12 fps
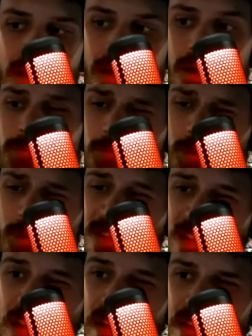most
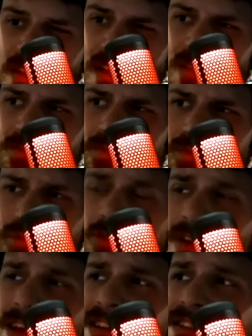likely broke
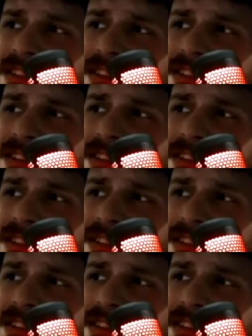his